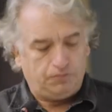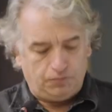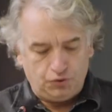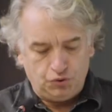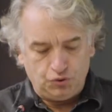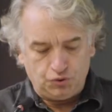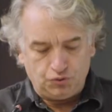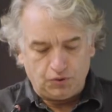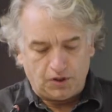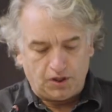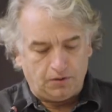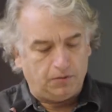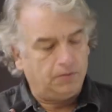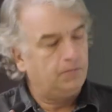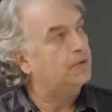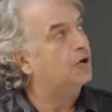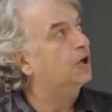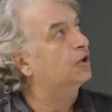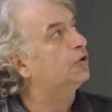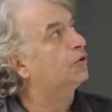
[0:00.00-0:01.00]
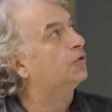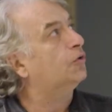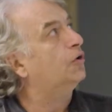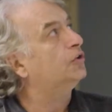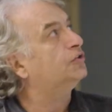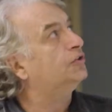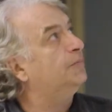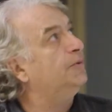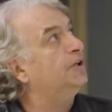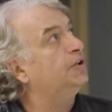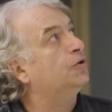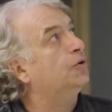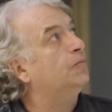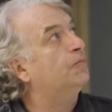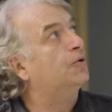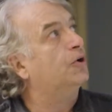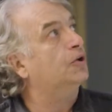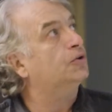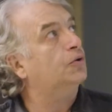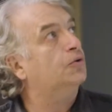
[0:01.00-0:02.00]
usual protocols, the Bitcoin
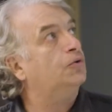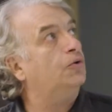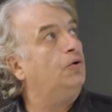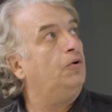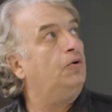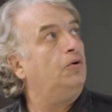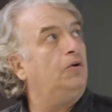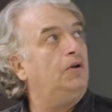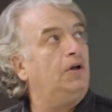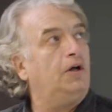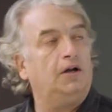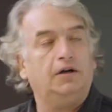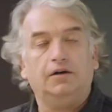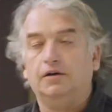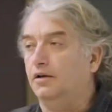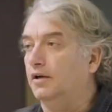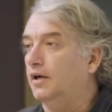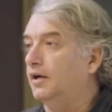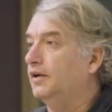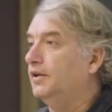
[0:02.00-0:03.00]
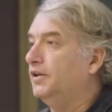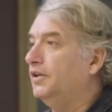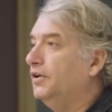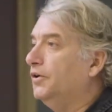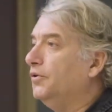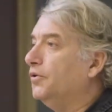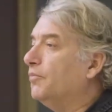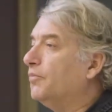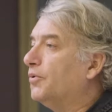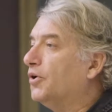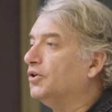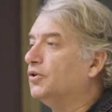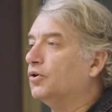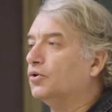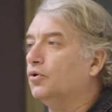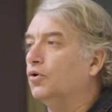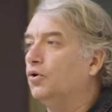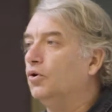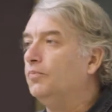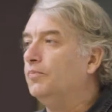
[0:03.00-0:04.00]
protocol and Ethereum
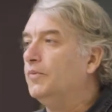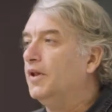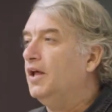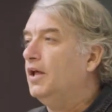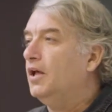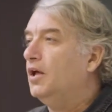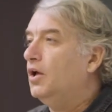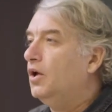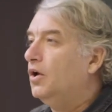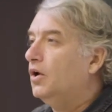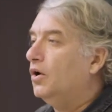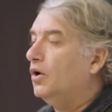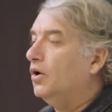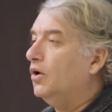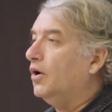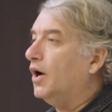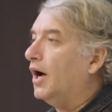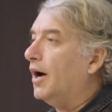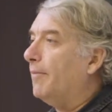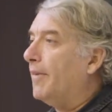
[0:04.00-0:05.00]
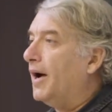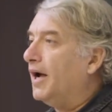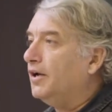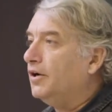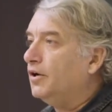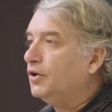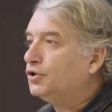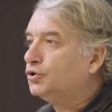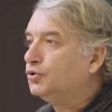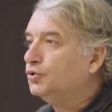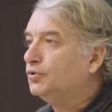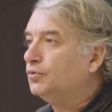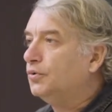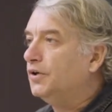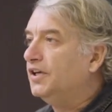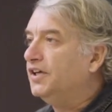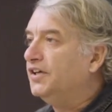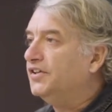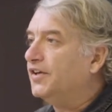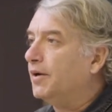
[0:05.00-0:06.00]
protocol, a miner should
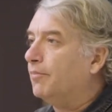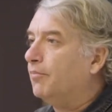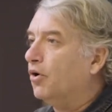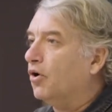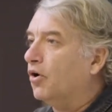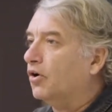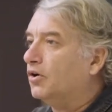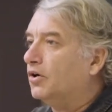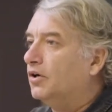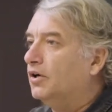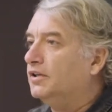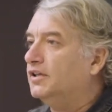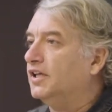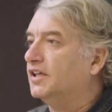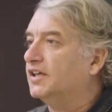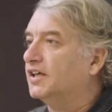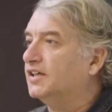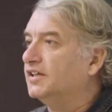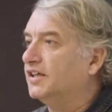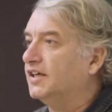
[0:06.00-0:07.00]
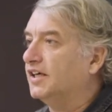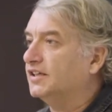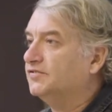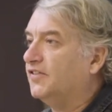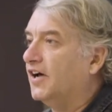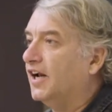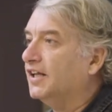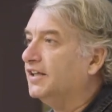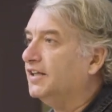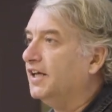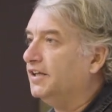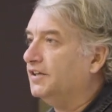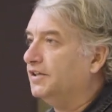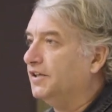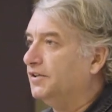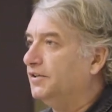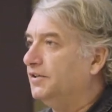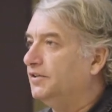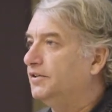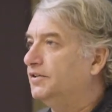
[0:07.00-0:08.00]
release a block that has validated.